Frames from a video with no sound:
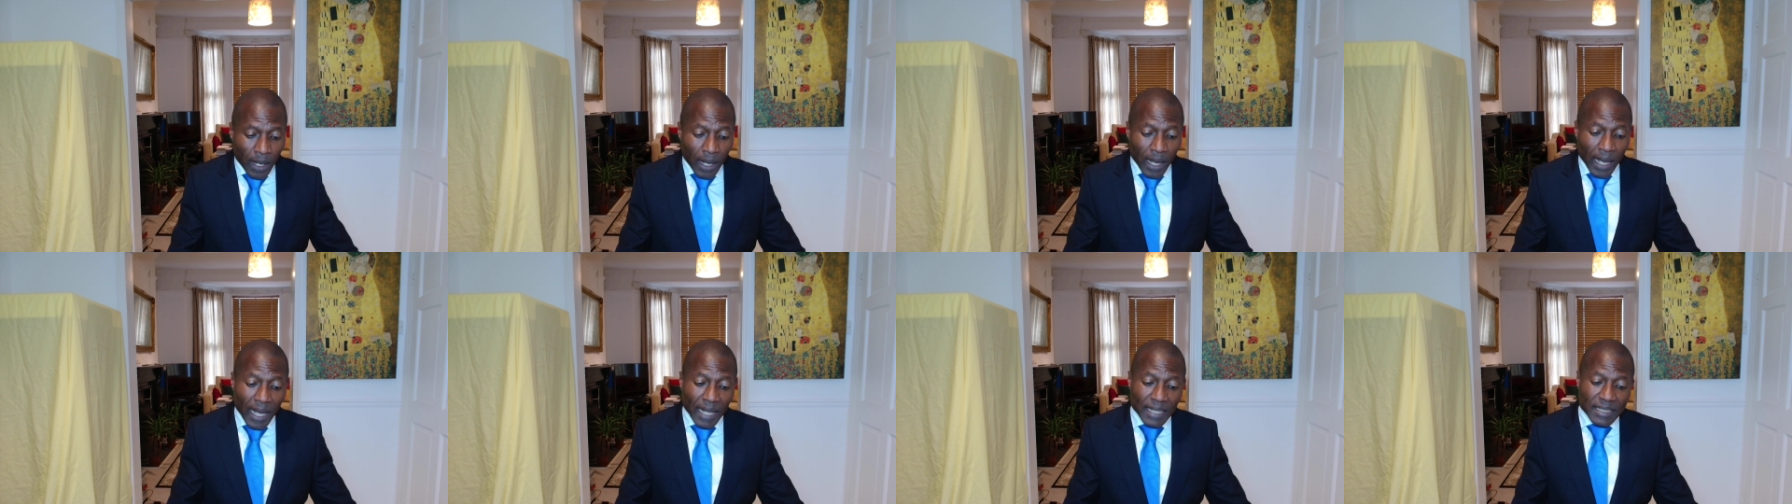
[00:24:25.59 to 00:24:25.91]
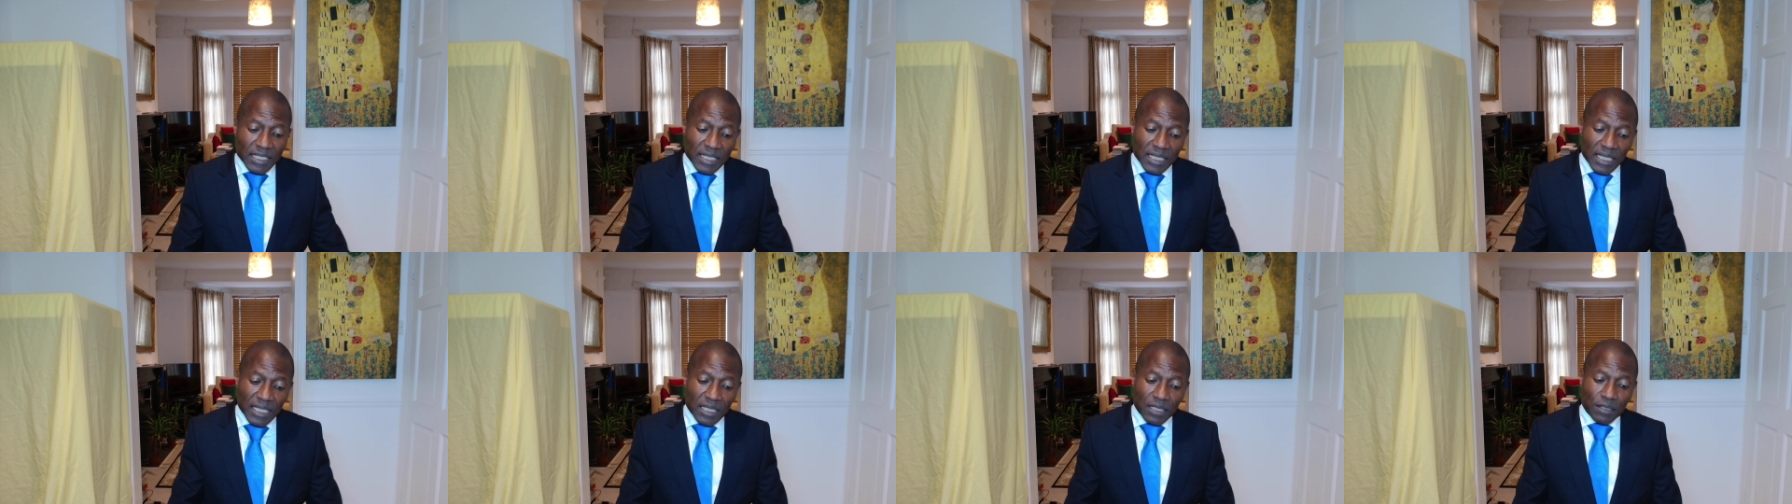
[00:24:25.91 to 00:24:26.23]
"At
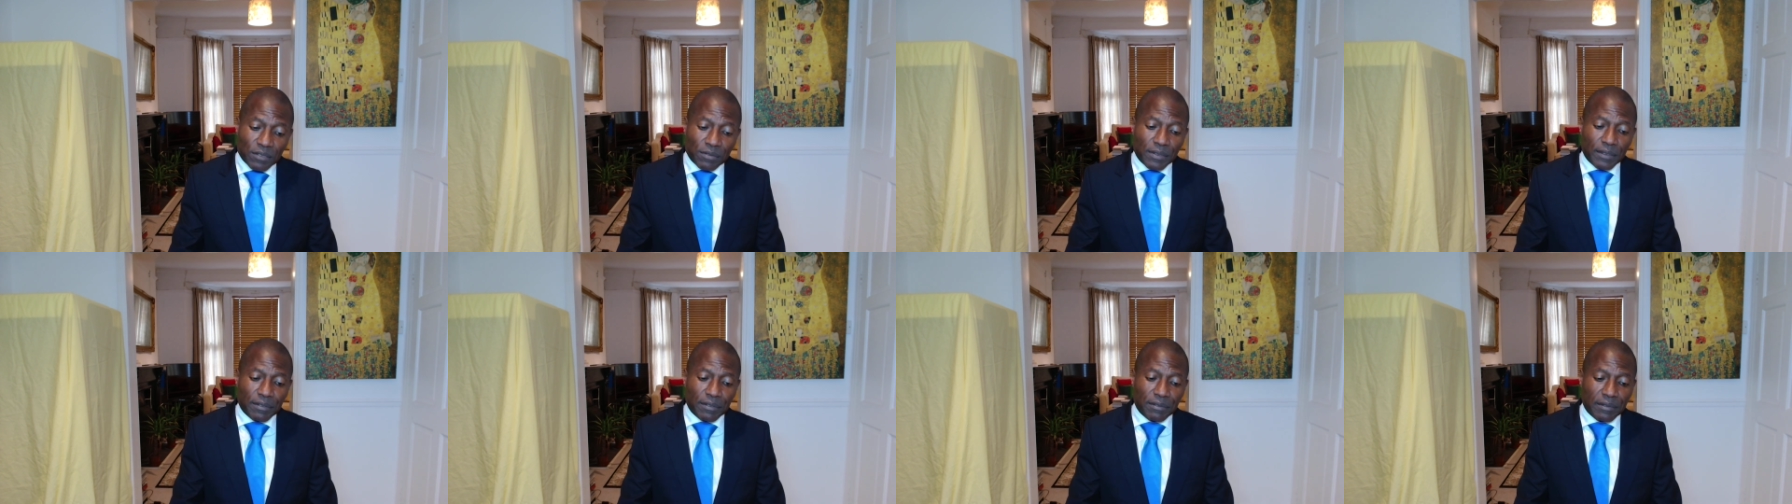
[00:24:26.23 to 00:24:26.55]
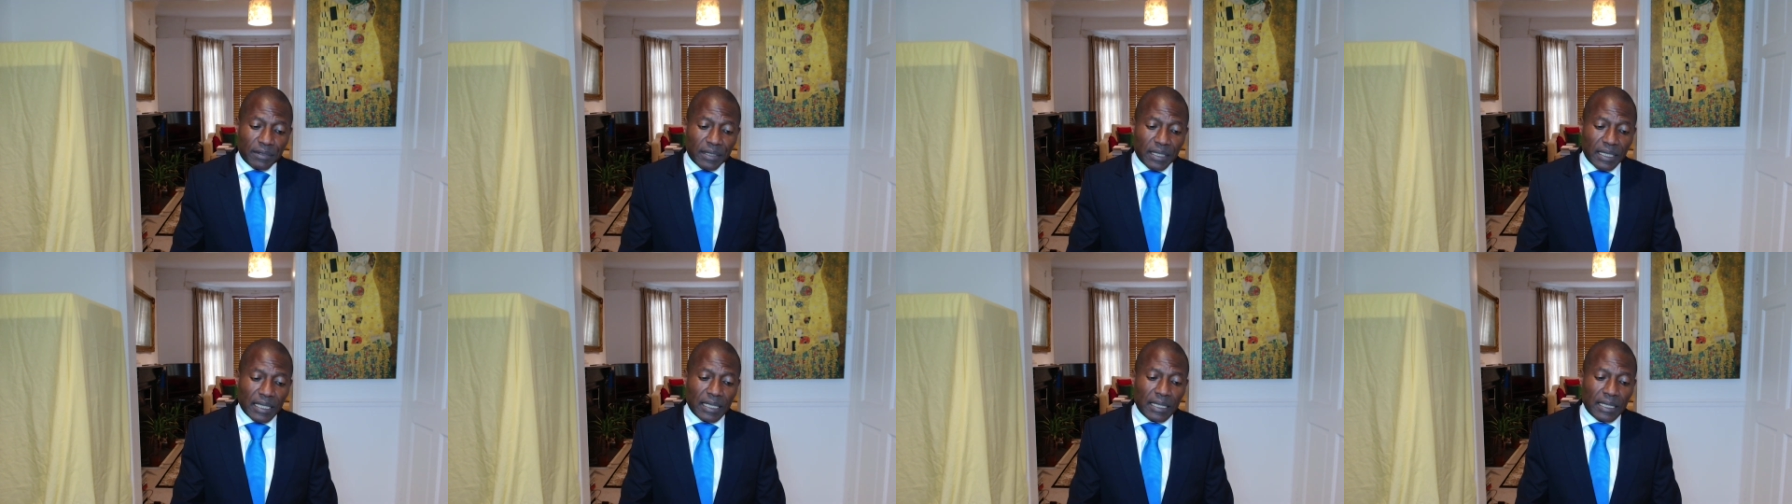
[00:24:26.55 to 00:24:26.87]

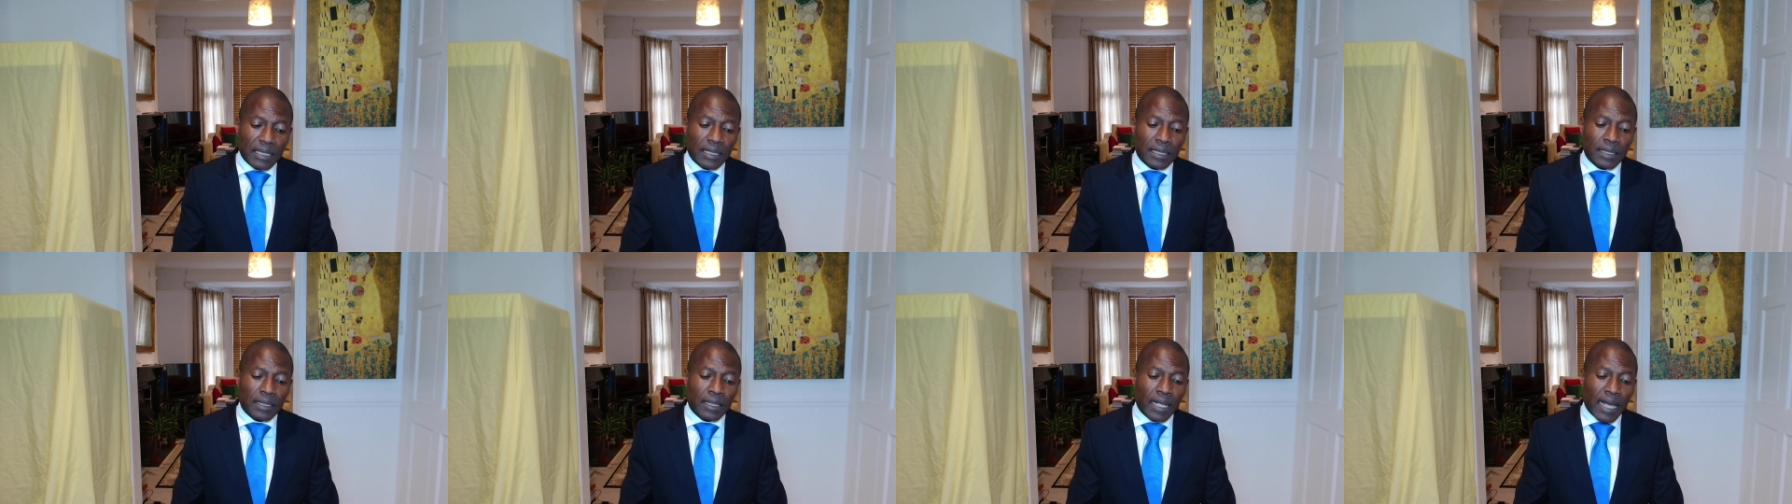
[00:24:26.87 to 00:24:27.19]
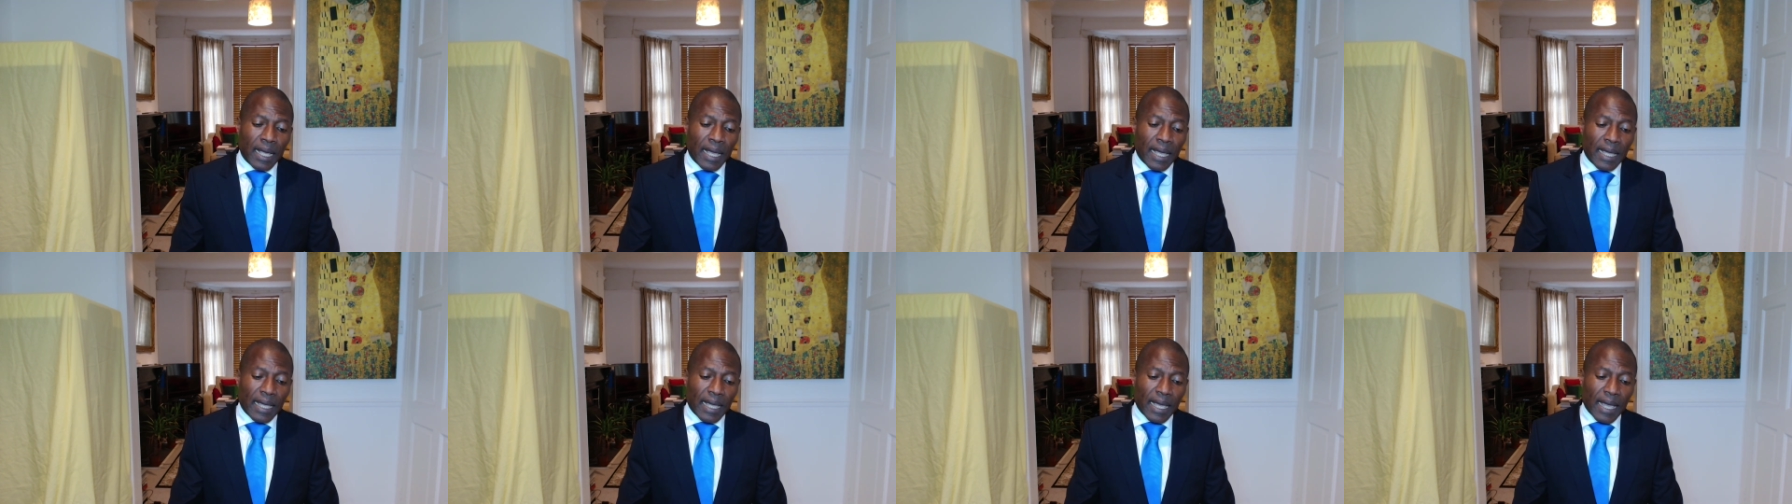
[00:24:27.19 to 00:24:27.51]
6:15
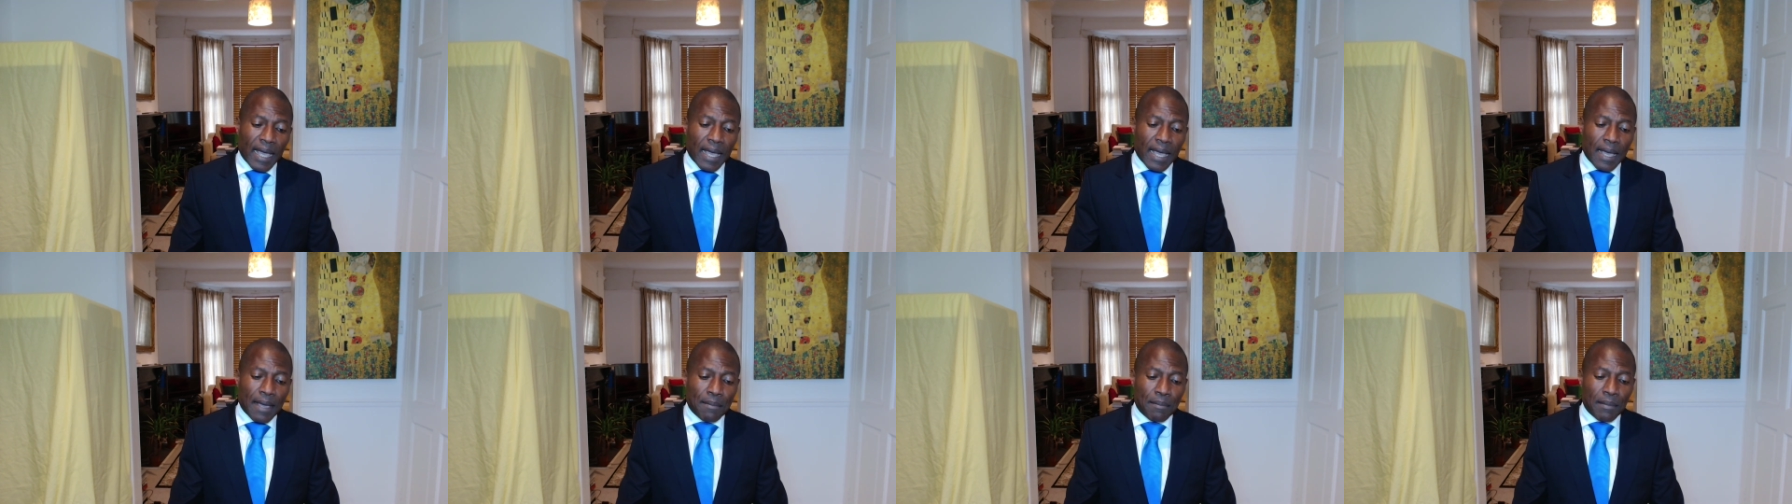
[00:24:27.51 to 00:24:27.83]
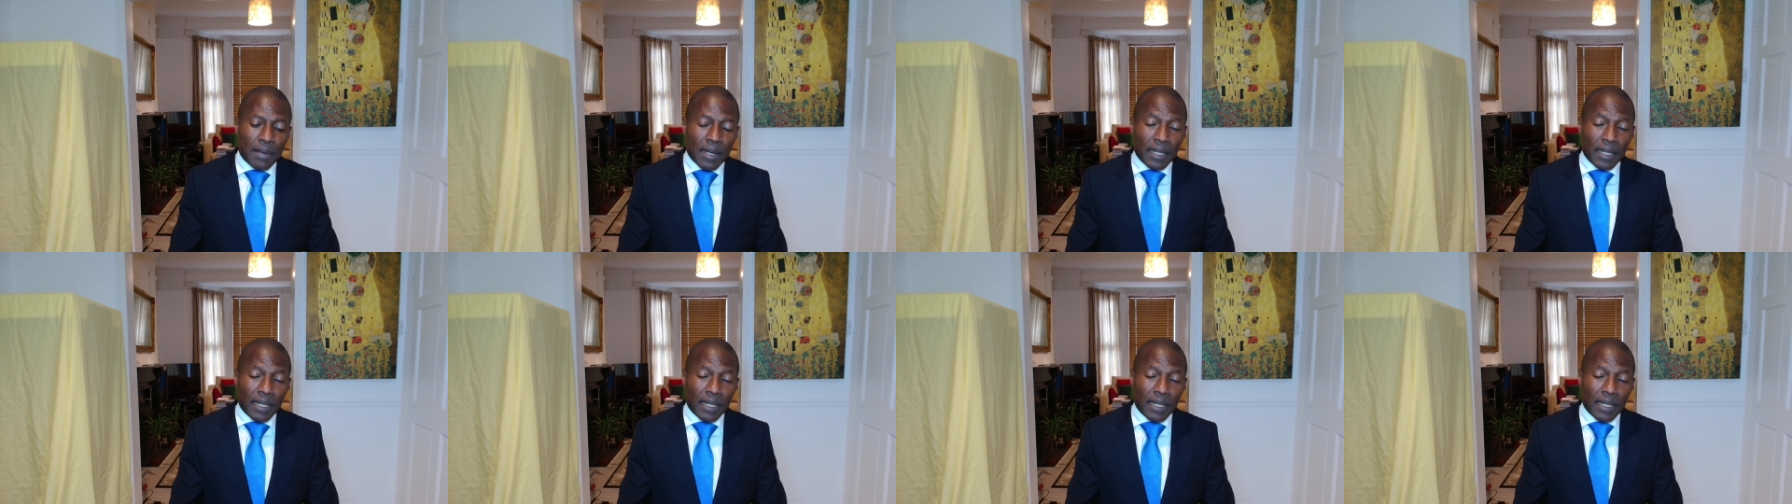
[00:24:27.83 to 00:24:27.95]
a.m.